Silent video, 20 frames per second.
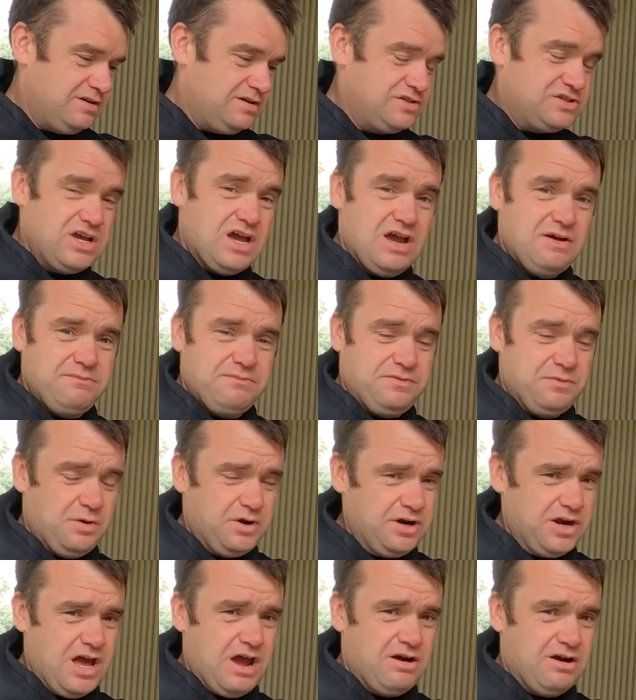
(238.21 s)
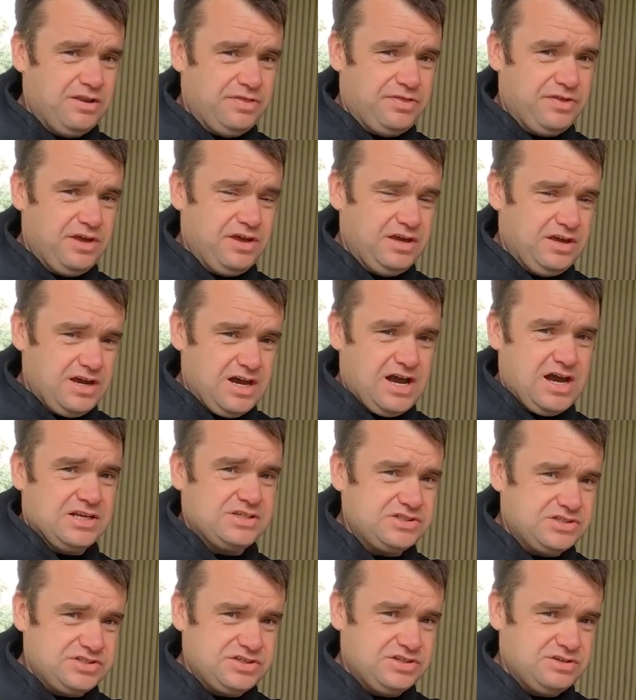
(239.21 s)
So if you want to know anything, ask us